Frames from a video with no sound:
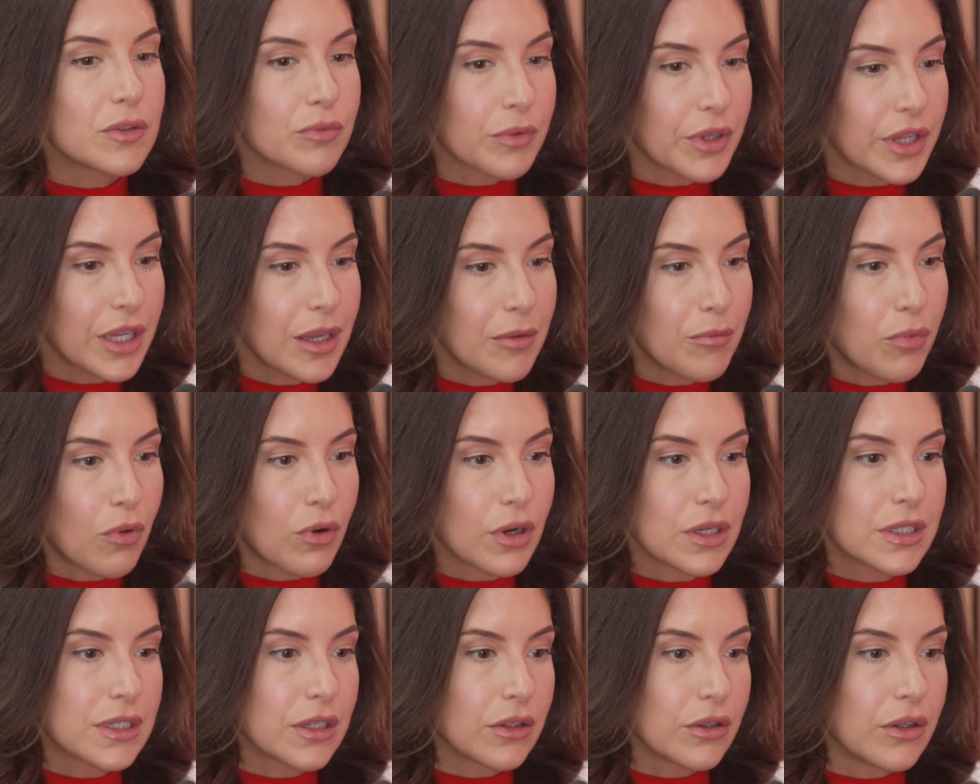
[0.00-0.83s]
really
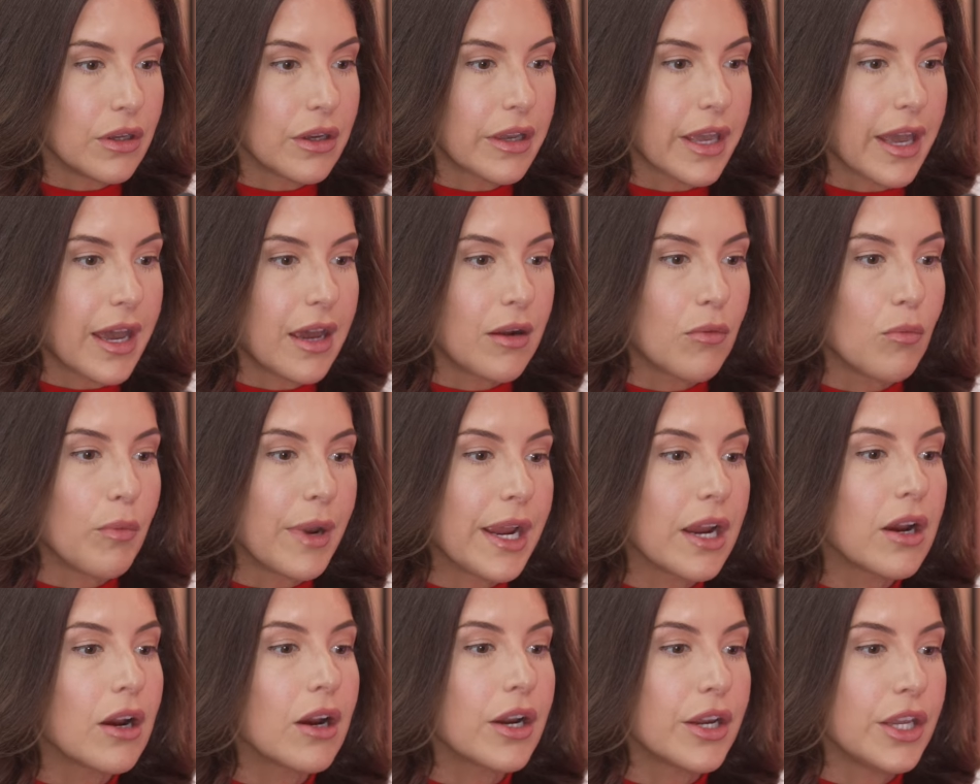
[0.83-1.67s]
important to look at
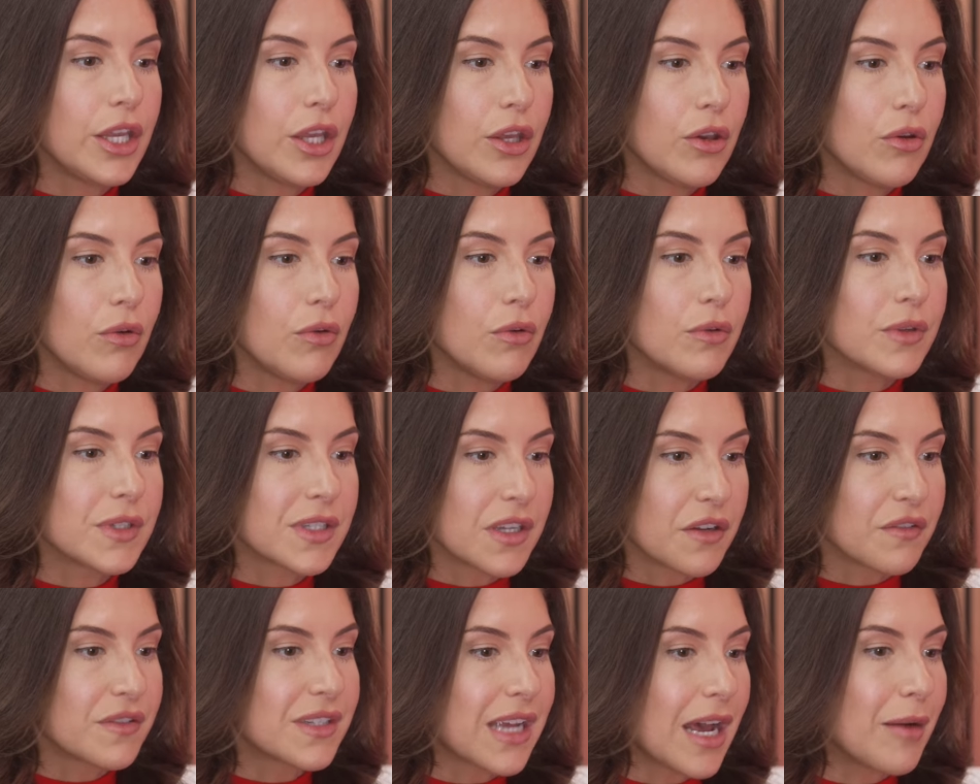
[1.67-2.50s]
where are you
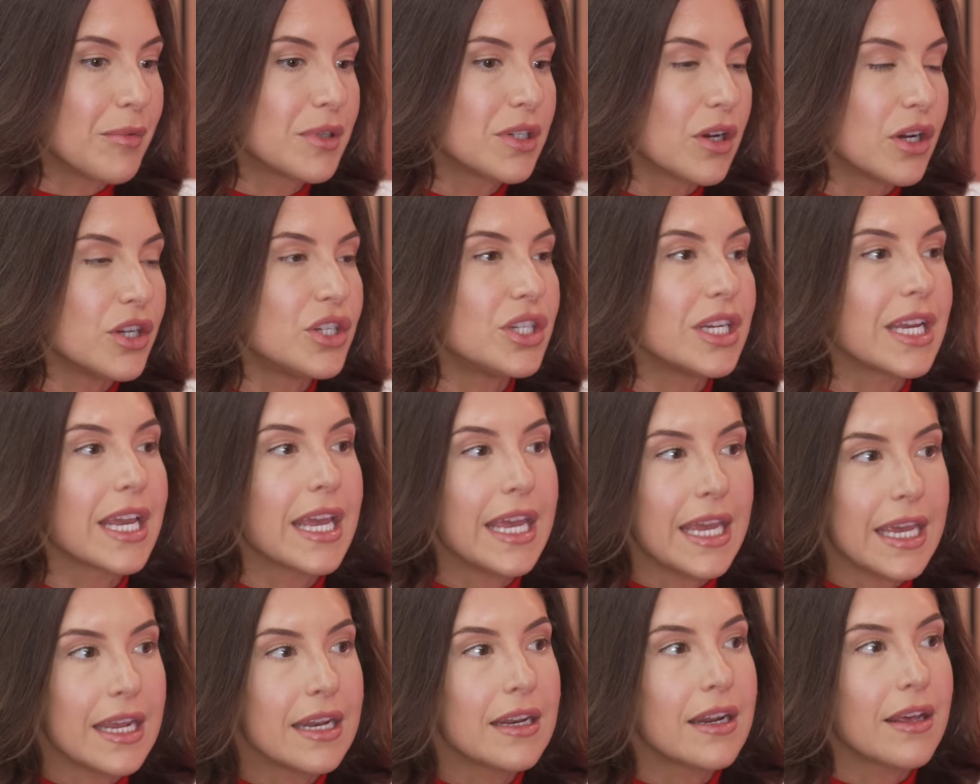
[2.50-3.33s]
self-sabotaging
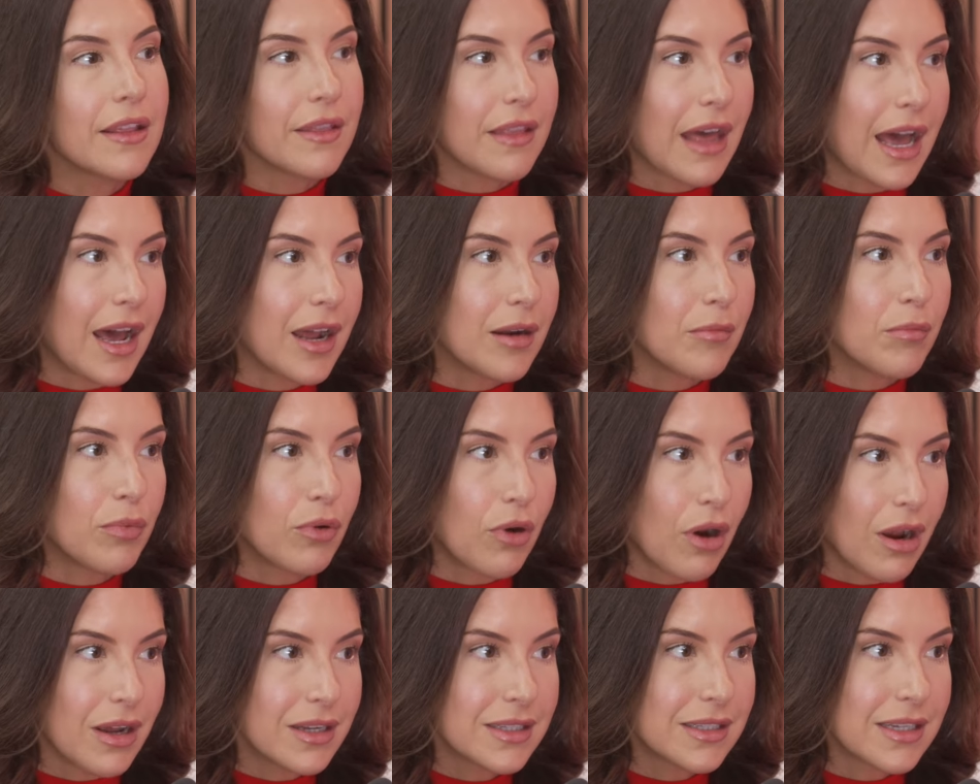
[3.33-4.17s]
in that
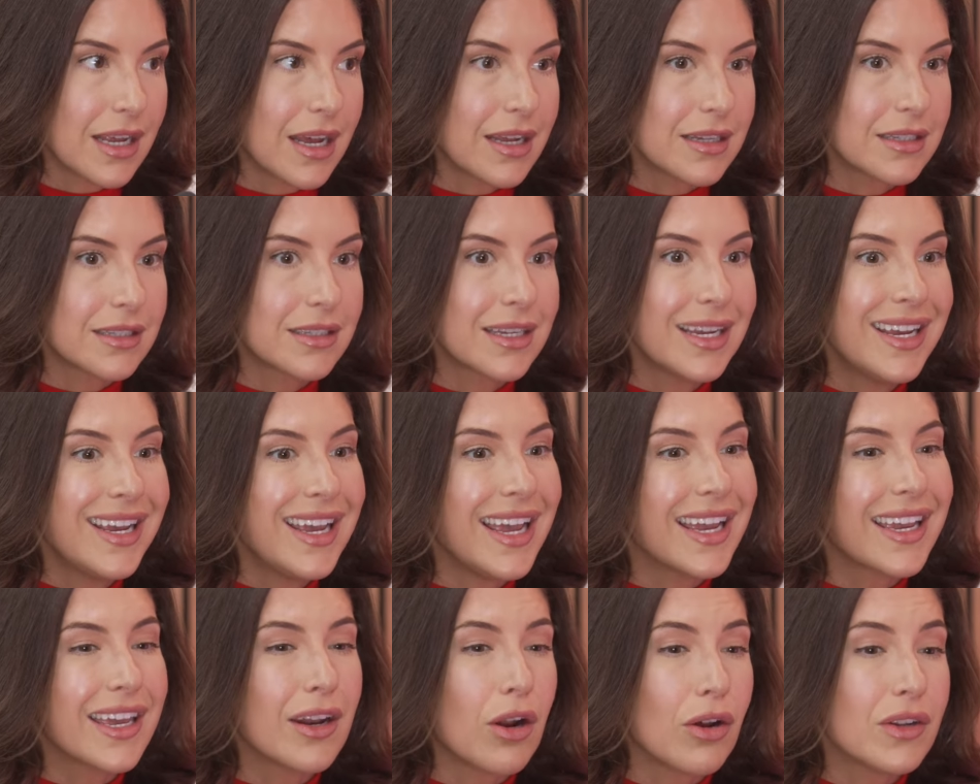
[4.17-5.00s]
process.
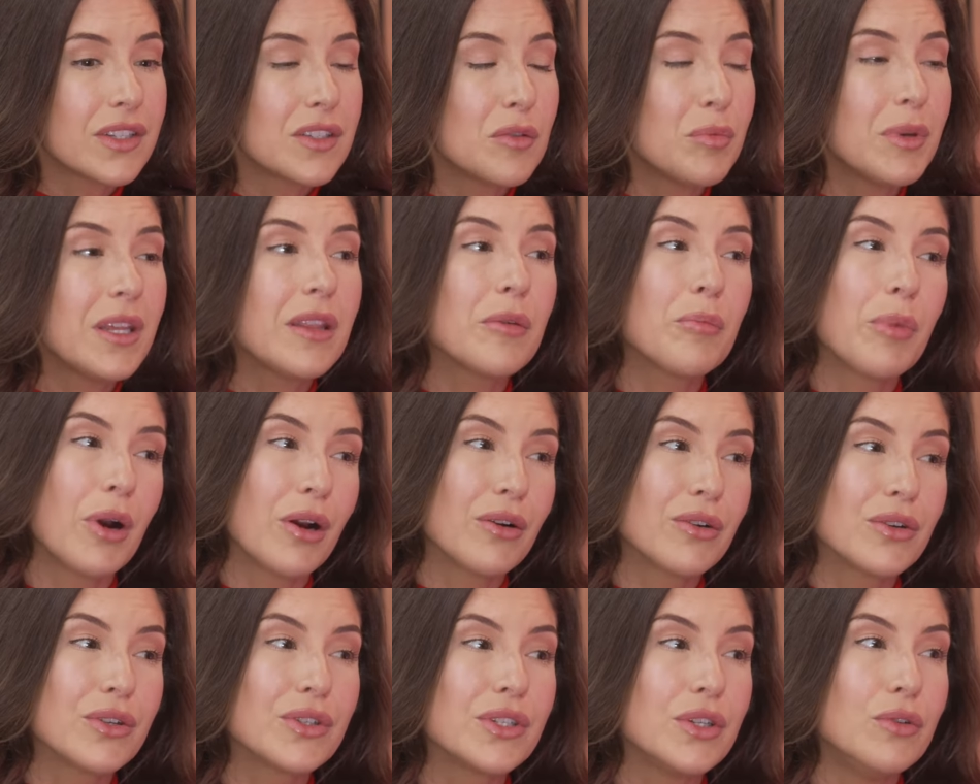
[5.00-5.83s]
It can also be the
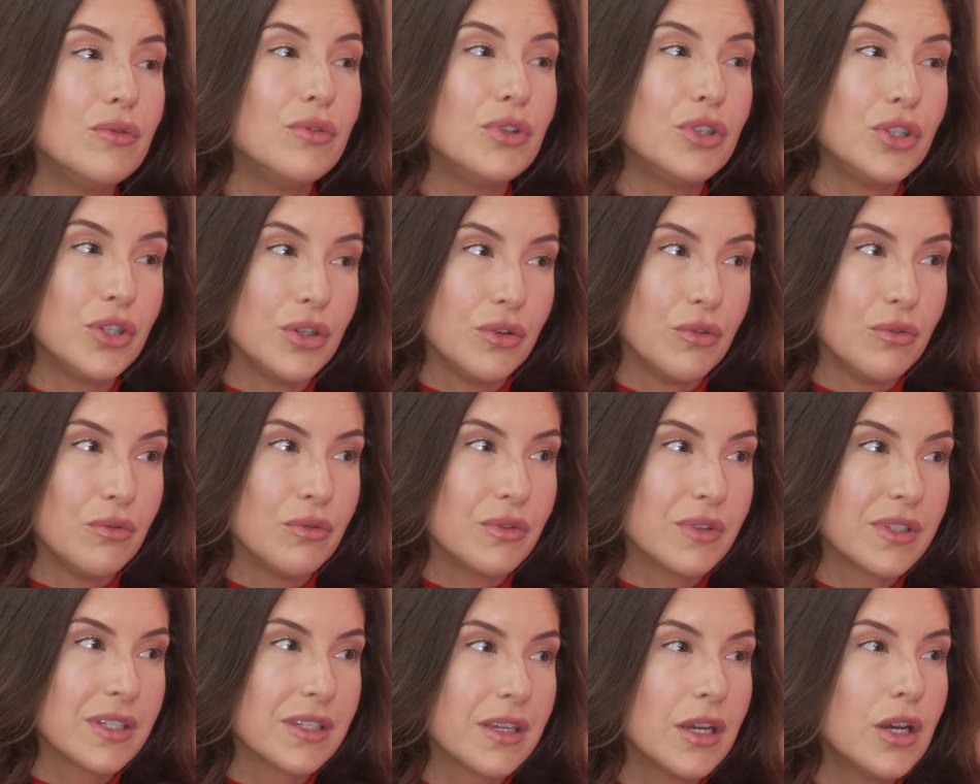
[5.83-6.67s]
partners you
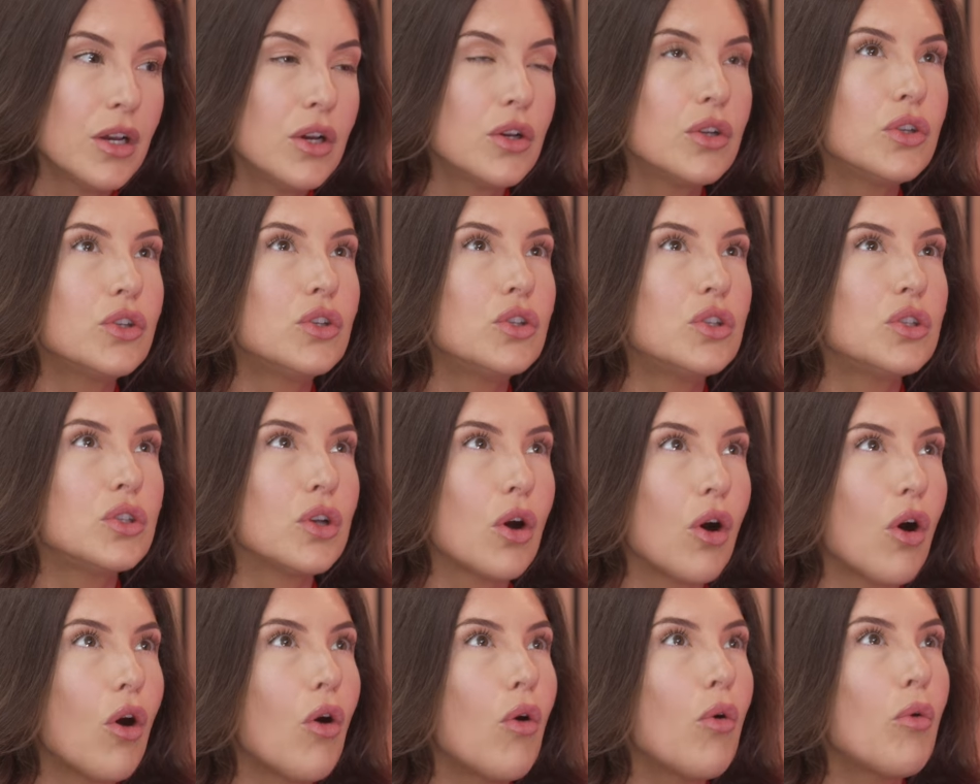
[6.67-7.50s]
choose.
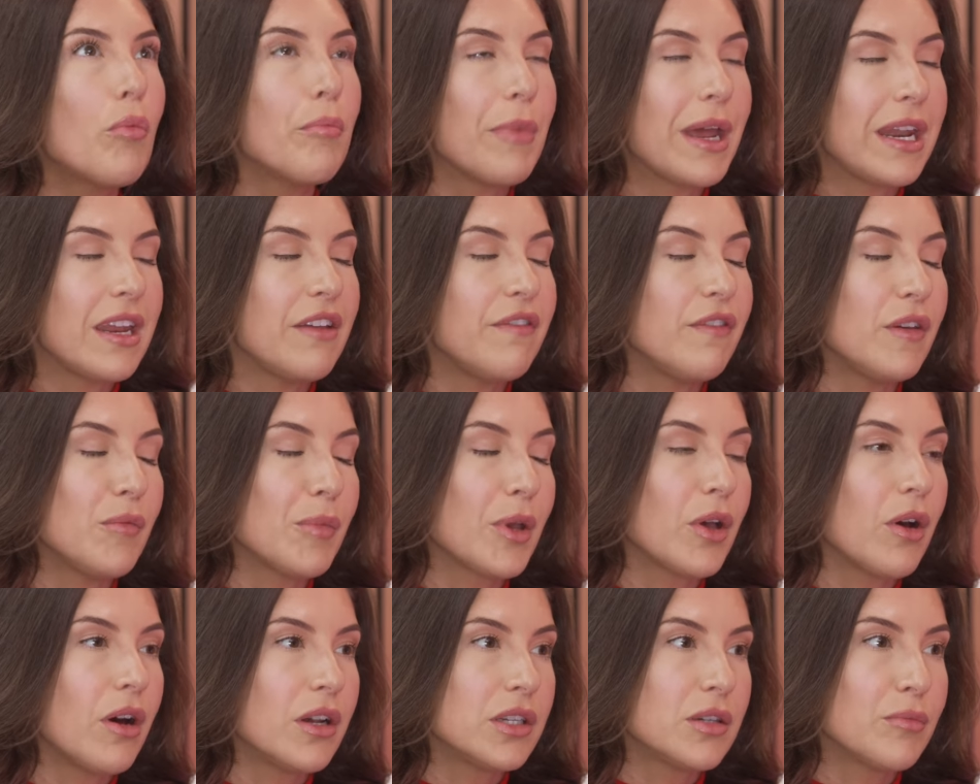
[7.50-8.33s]
So many
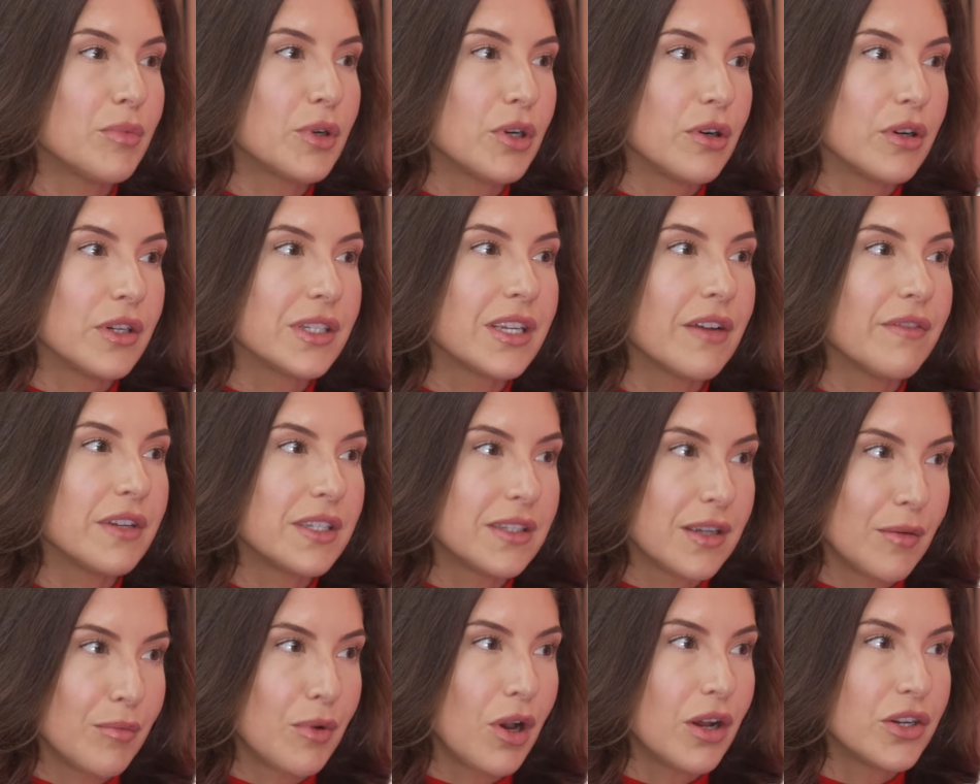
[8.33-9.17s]
female entrepreneurs have a
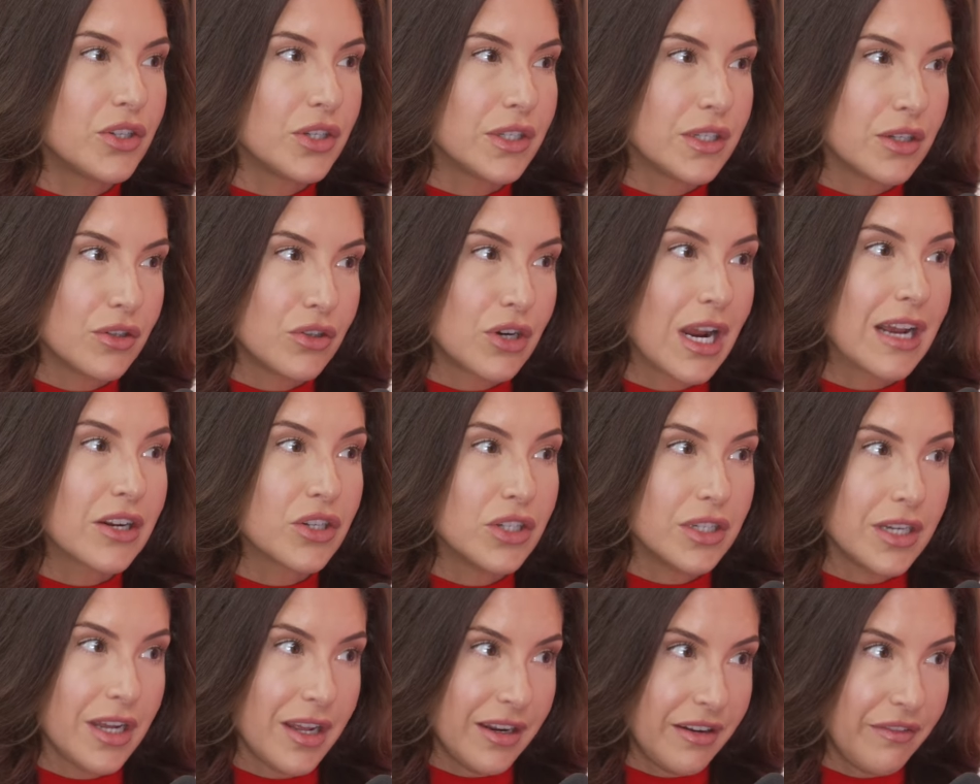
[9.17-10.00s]
subconscious attraction
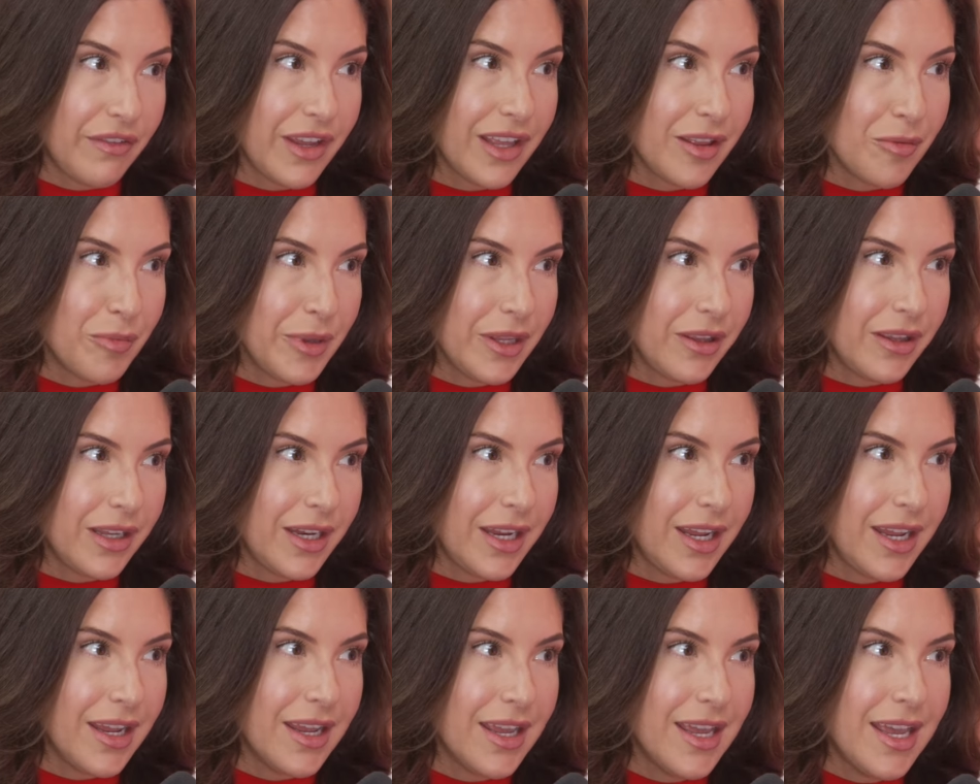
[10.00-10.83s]
to
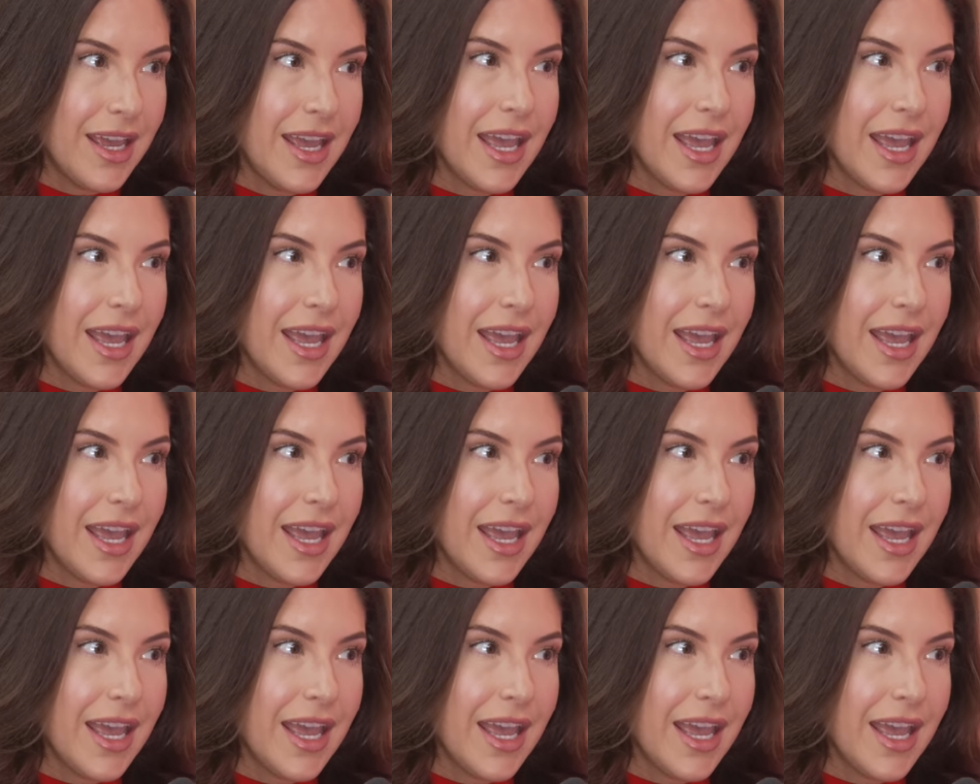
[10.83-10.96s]
unavailability.